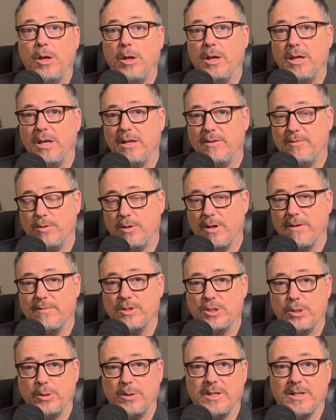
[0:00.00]
if you ever
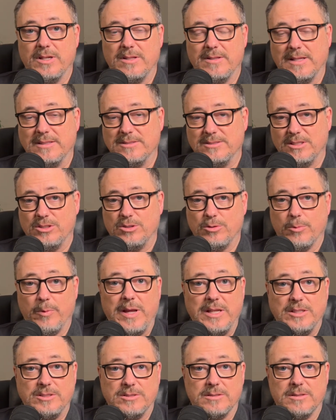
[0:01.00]
do get in that
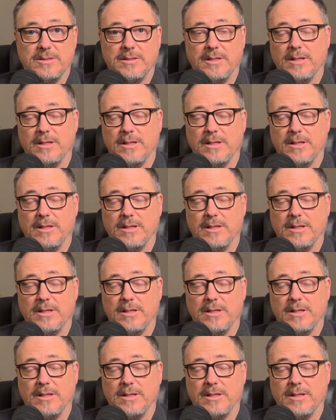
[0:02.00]
situation,